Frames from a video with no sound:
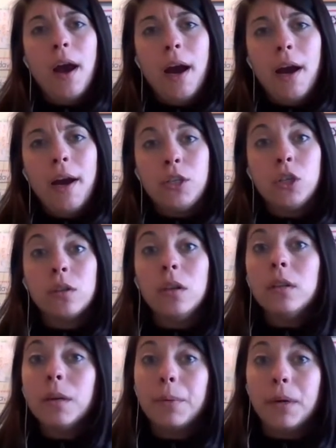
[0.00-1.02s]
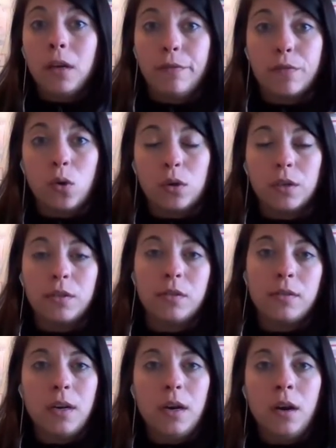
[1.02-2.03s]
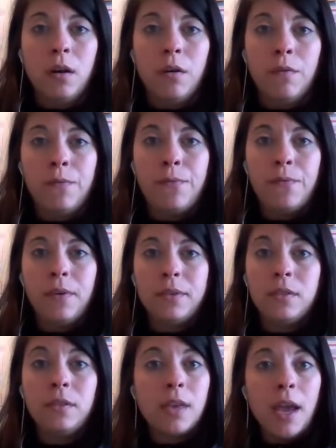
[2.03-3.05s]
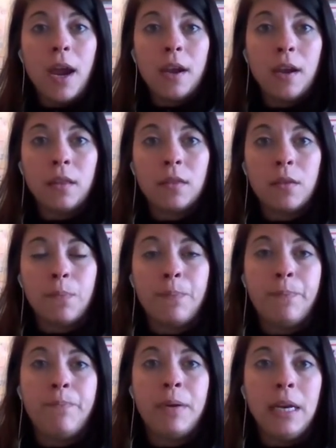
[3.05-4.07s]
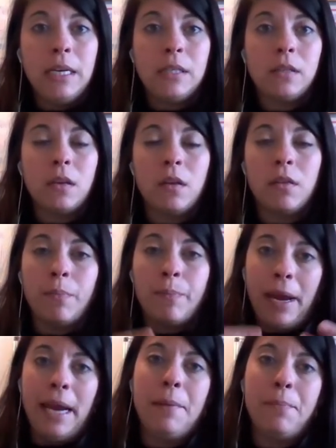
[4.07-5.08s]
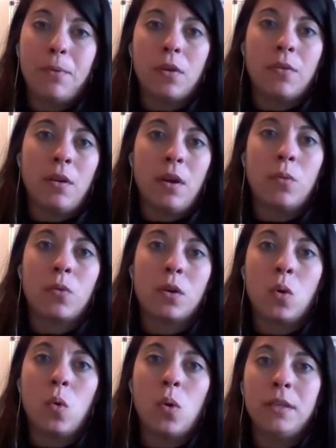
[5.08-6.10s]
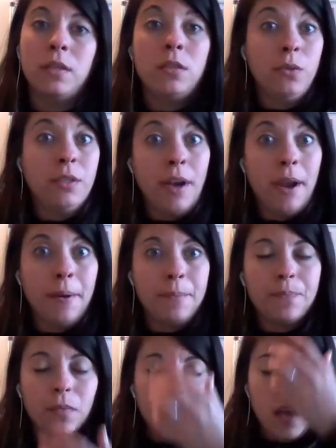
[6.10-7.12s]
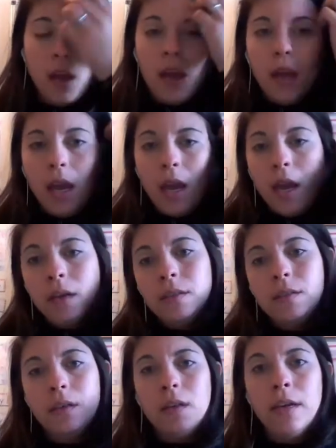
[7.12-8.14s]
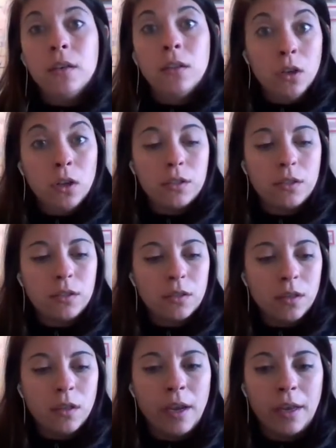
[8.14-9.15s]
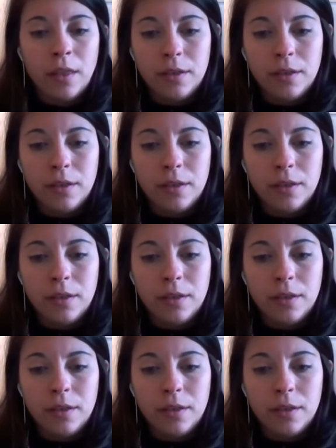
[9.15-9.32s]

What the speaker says: I took the liberty, of course, of scanning the piece of the paper that we're going to do today. And it looks like